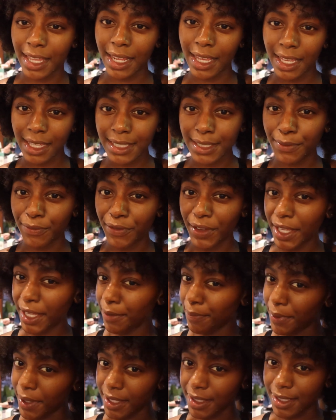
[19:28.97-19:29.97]
getting some
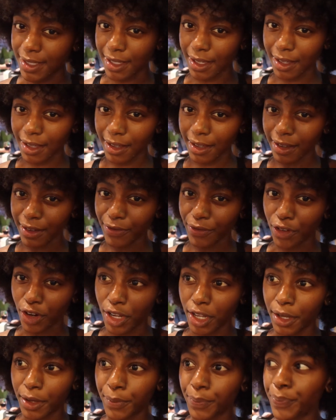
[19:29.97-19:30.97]
vegan pizza
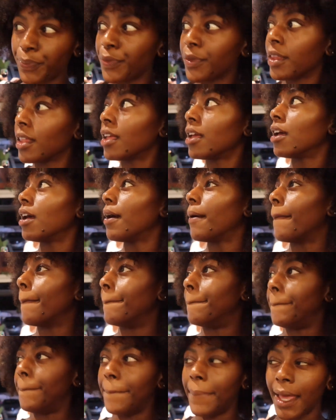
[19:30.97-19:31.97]
from
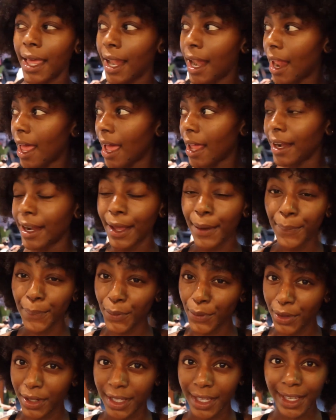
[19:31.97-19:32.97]
Bella
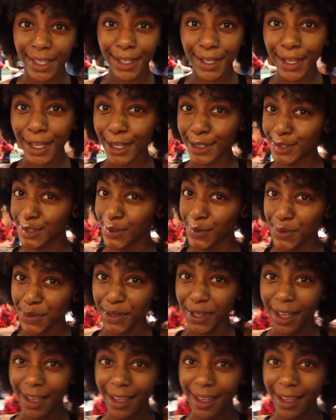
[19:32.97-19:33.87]
Napoli. I'll show you